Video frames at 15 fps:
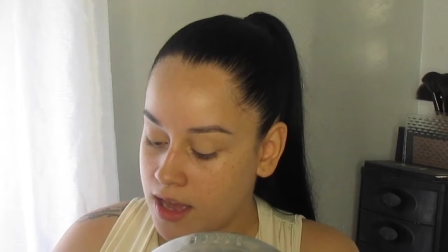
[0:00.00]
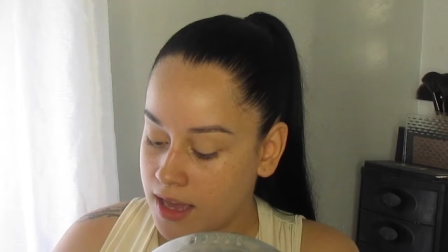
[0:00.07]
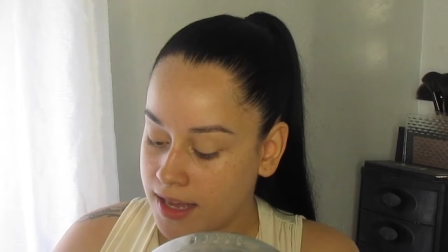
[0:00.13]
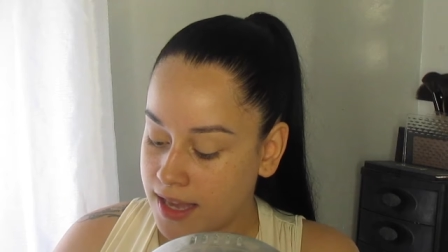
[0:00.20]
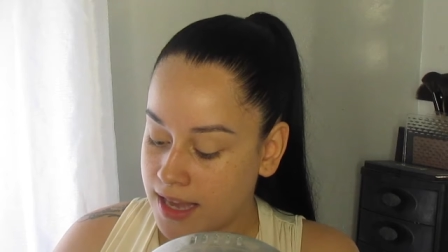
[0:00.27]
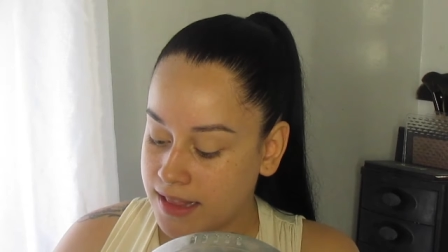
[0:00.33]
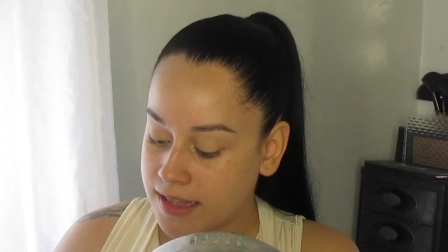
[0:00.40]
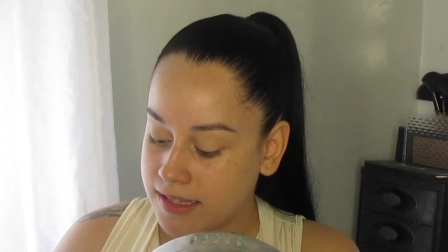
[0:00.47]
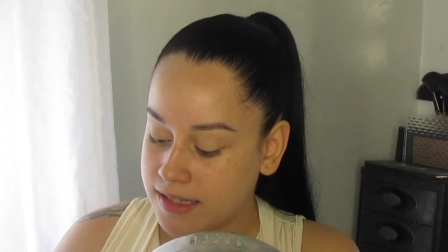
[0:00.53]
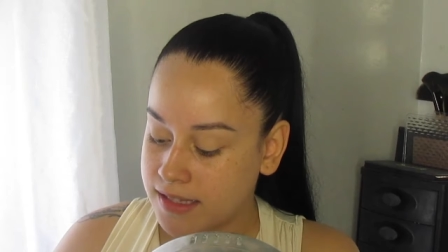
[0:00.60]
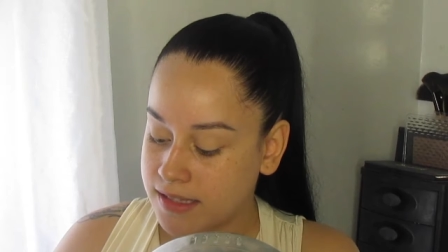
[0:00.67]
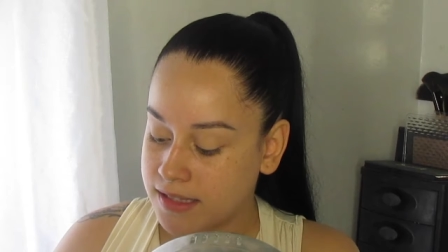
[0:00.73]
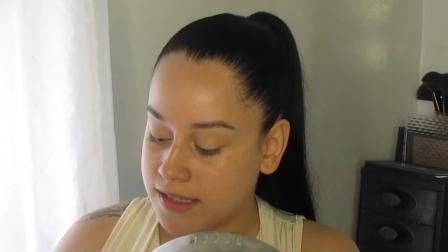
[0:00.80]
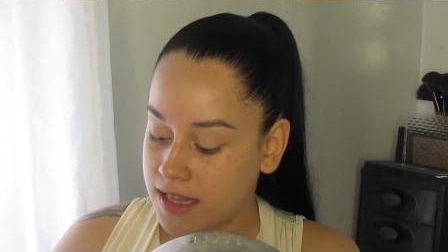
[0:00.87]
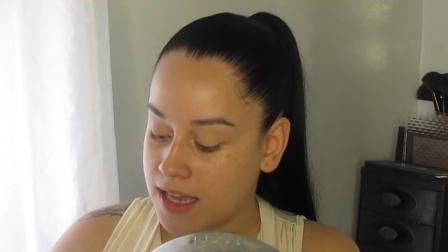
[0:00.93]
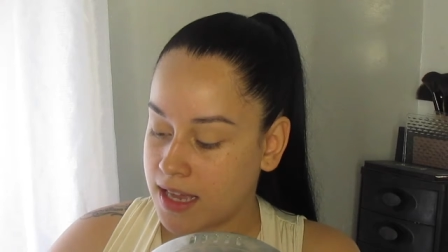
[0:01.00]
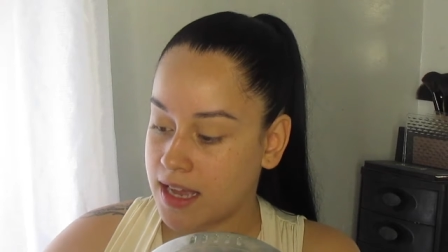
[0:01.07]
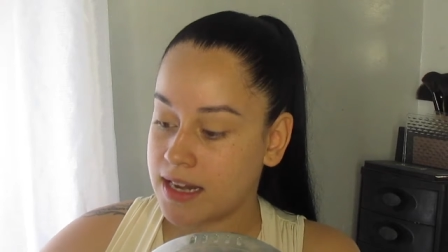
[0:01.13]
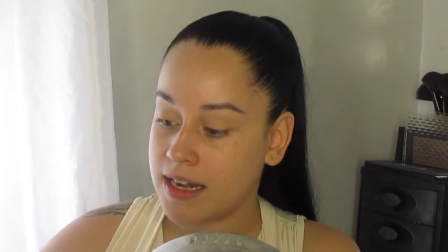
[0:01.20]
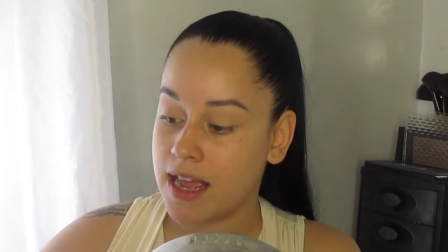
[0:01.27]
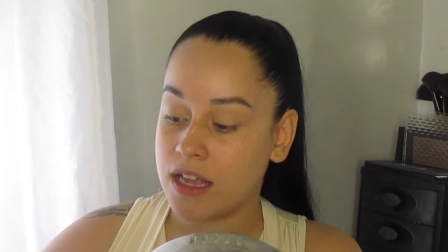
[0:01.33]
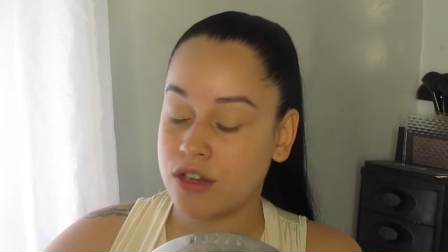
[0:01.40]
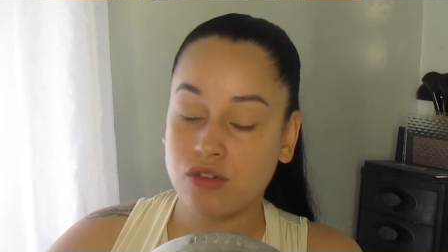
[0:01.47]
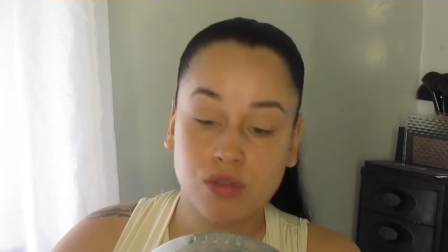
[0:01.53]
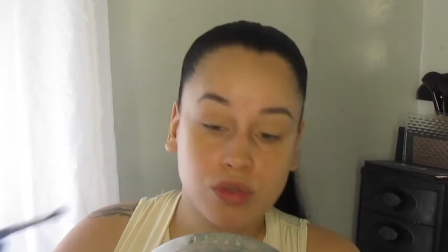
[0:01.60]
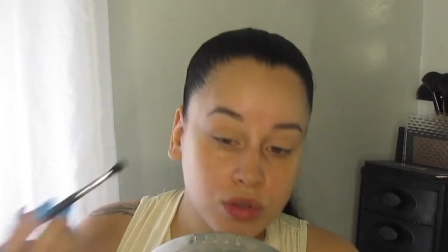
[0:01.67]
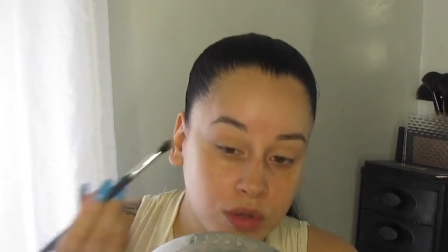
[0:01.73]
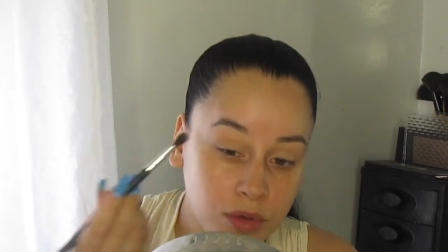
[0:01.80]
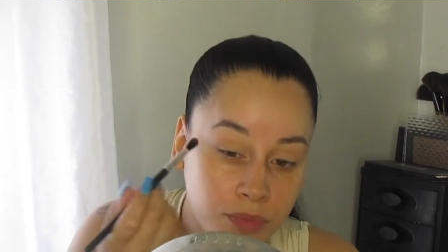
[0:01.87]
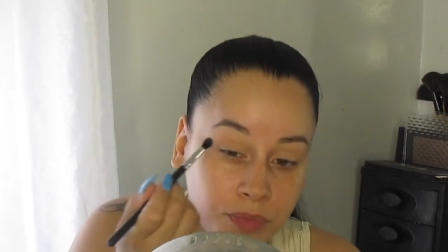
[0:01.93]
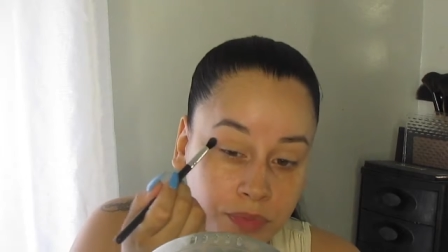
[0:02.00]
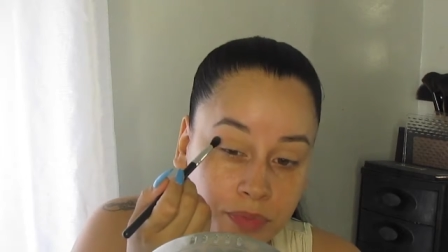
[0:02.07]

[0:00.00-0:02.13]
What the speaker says: Again, this is like a natural